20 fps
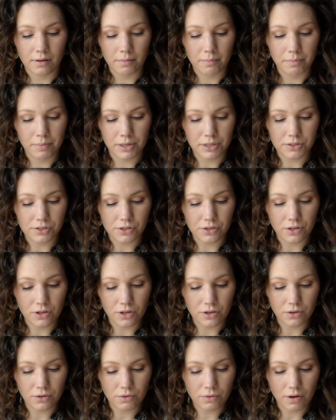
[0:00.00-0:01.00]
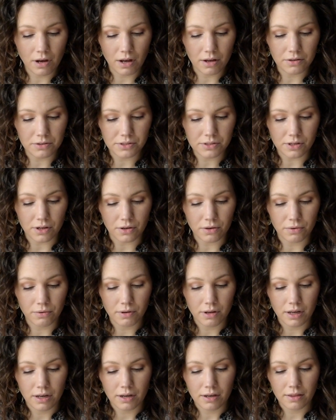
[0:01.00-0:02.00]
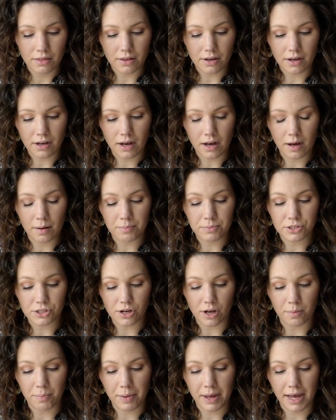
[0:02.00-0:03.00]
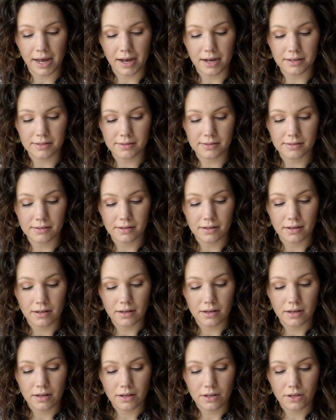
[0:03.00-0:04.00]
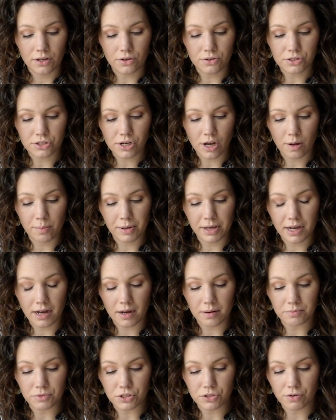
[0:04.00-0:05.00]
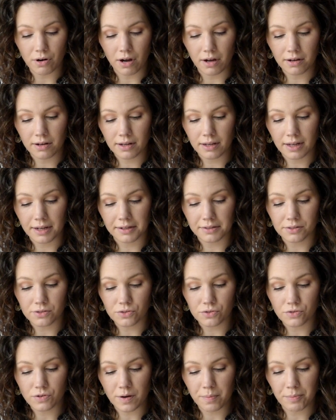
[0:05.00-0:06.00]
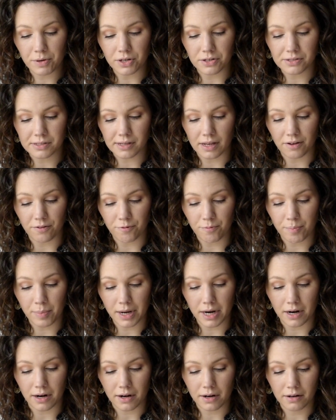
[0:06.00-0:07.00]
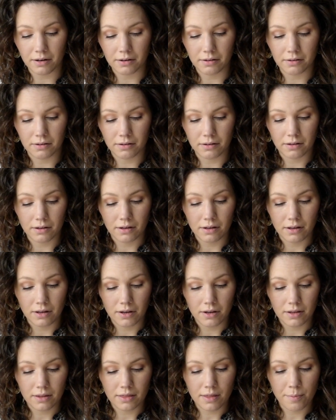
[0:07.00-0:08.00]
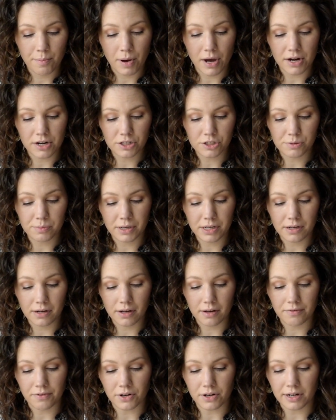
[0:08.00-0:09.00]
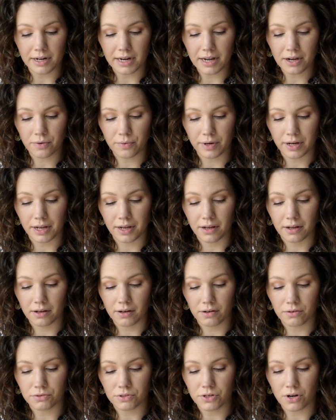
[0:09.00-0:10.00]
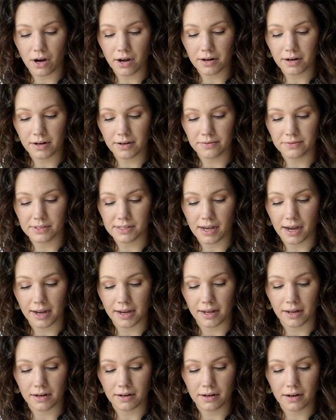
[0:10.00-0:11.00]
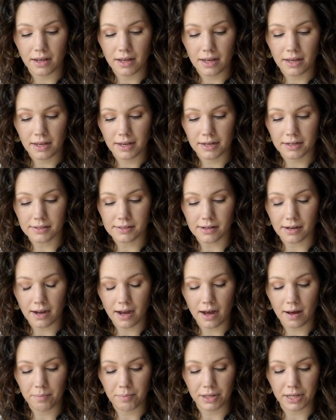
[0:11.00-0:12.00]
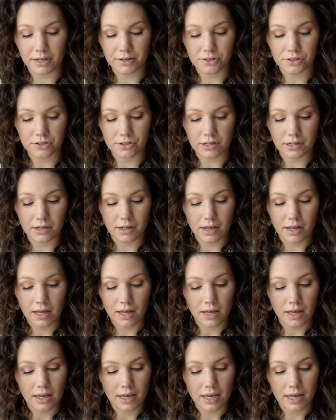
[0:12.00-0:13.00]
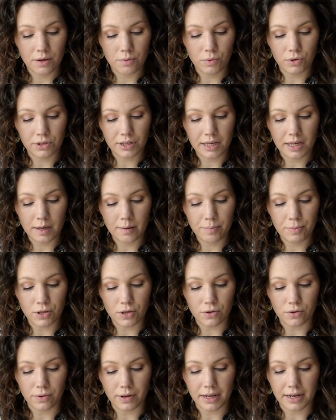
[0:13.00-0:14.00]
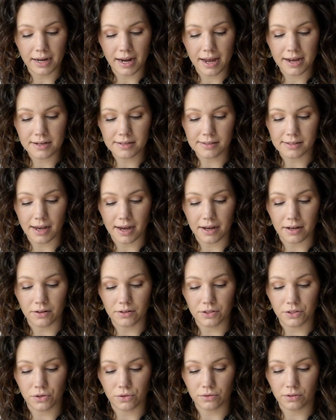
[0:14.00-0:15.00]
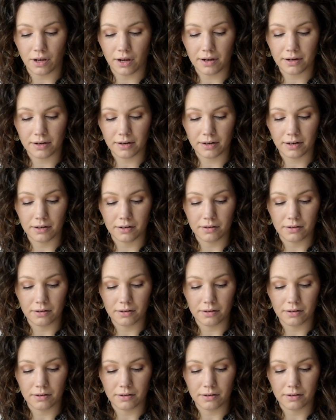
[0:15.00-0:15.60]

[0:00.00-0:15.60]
But to you also the cup shall pass. You shall become drunk and strip yourself bare. The punishment of your iniquity, O daughter of Zion, is accomplished. He will keep you in exile no longer.